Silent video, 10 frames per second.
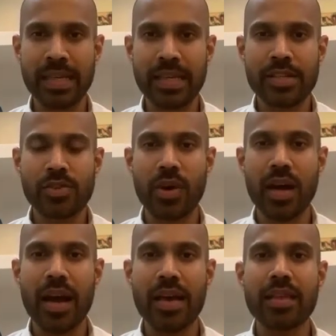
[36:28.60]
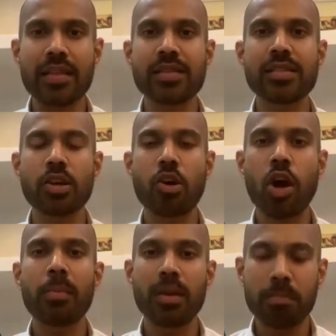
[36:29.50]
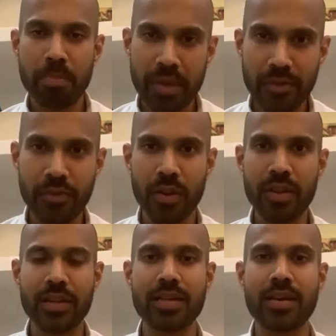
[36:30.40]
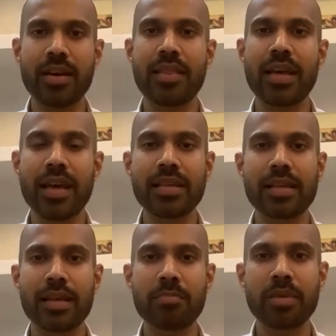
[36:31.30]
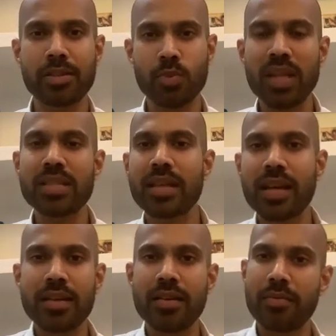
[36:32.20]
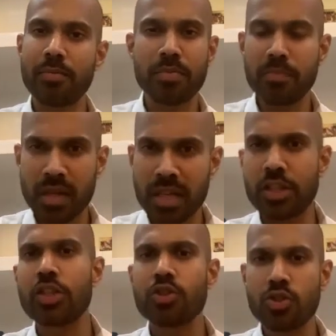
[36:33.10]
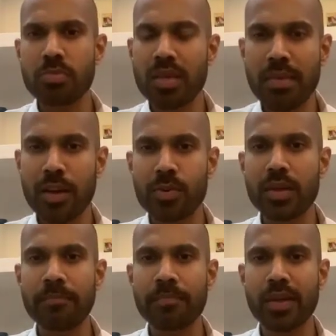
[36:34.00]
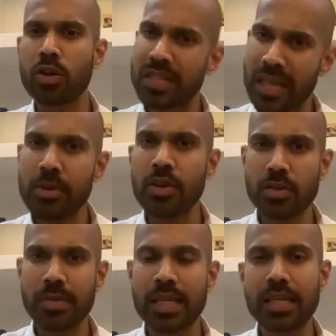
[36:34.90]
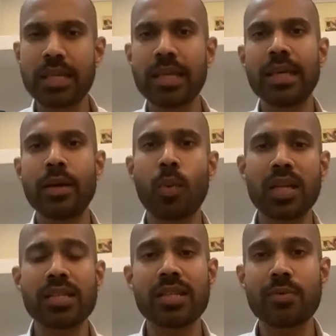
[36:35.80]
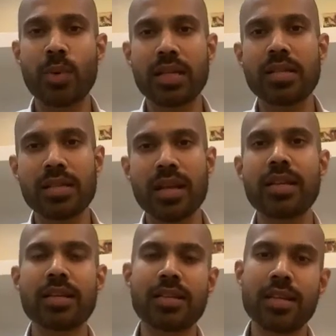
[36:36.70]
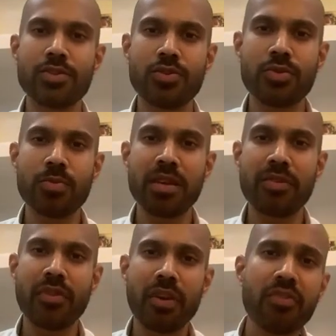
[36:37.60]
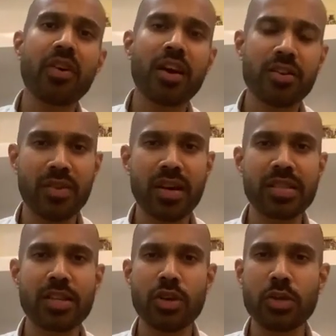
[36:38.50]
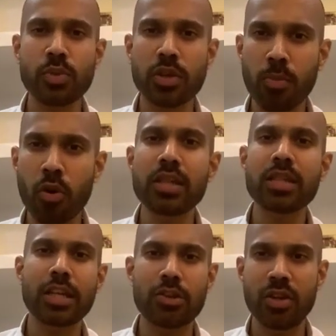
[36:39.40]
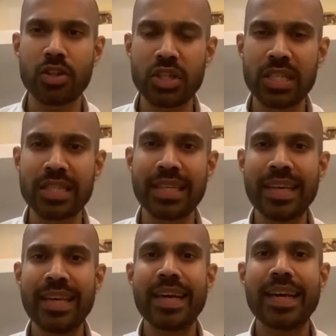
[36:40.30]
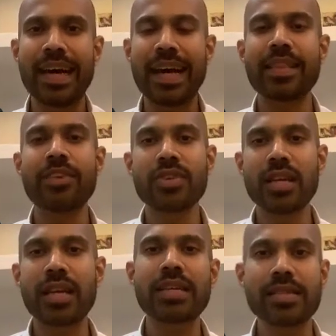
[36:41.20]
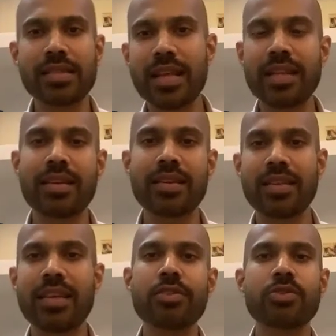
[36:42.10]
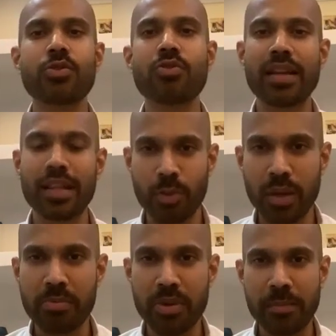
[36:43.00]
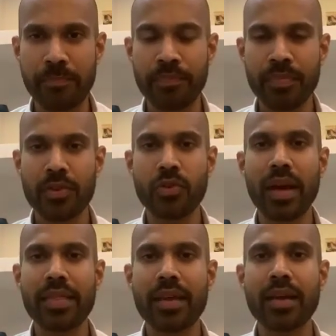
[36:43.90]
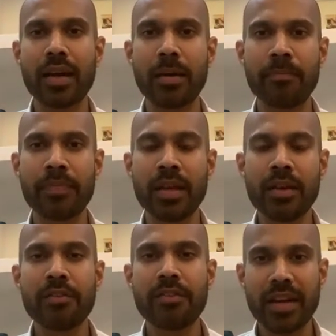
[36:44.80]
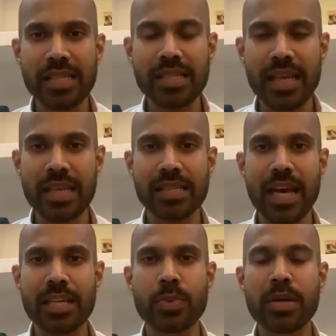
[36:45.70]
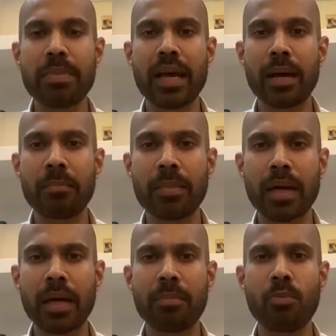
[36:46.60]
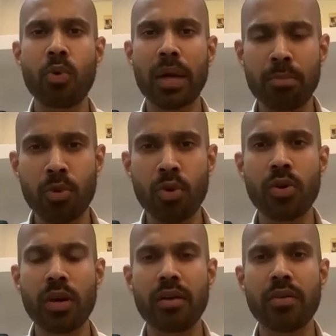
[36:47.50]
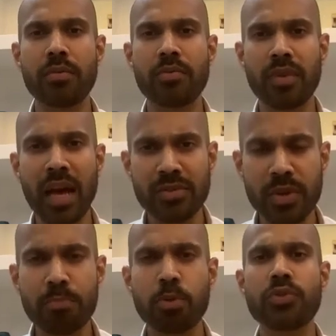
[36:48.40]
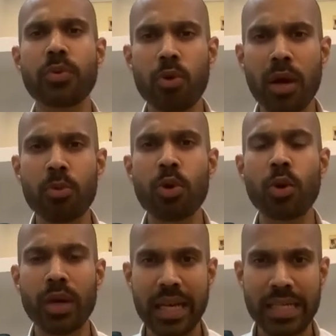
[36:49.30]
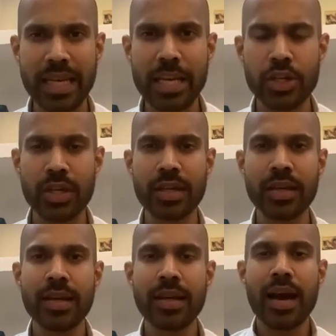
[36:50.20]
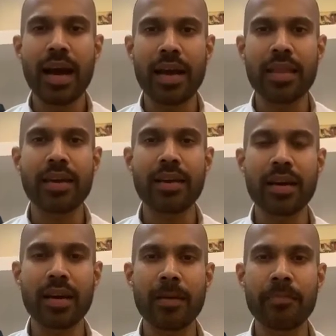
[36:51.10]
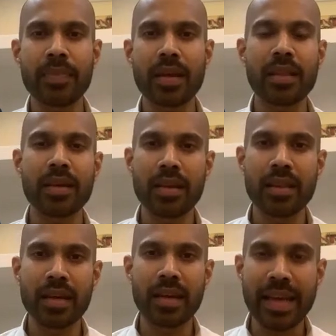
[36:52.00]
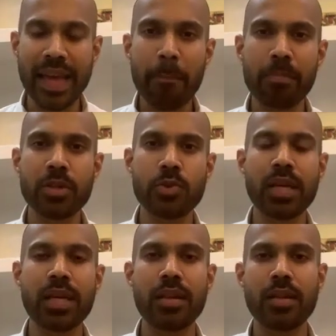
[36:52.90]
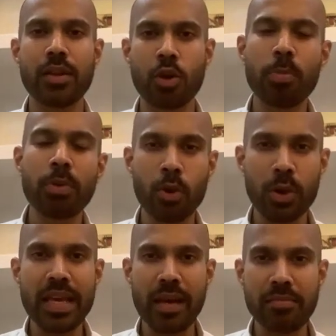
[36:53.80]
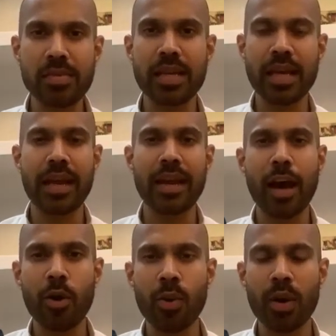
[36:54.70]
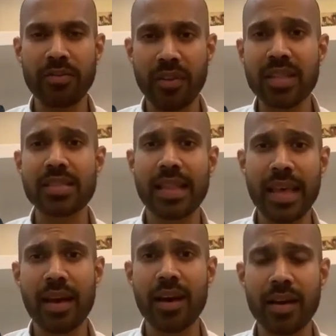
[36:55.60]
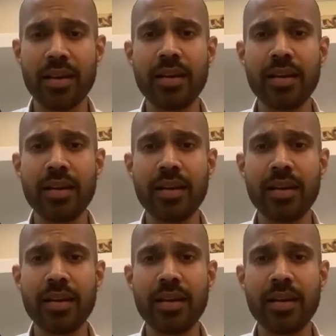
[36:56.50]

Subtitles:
So I think this is a common pitfall that has come, because one side continues to be manual or semi-automated. One side tends to be very far advanced and try to adopt all the technologies, and then realizes that there is no right equilibrium. So I think for us, as we become more and more, as we push for more and more localization, I think the gap between the global OEMs and how advanced they are